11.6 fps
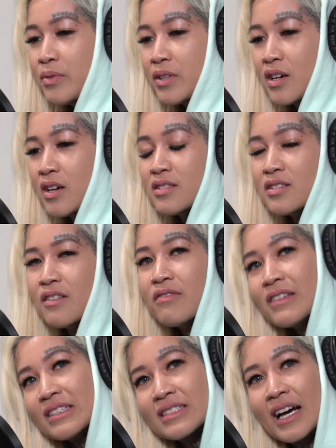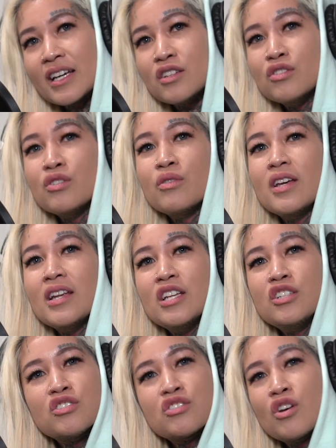because if this guy could do it,
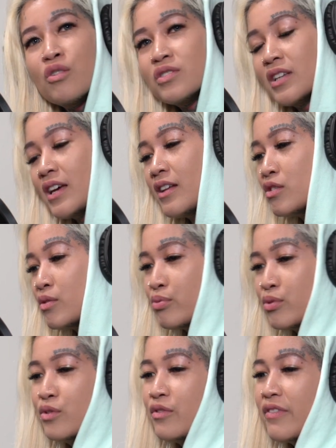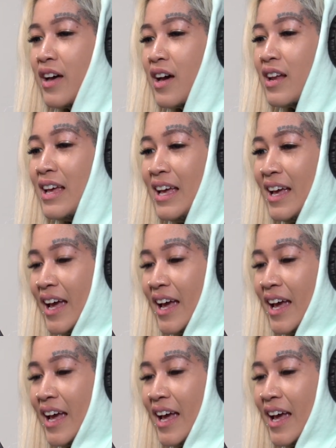it just goes again to prove that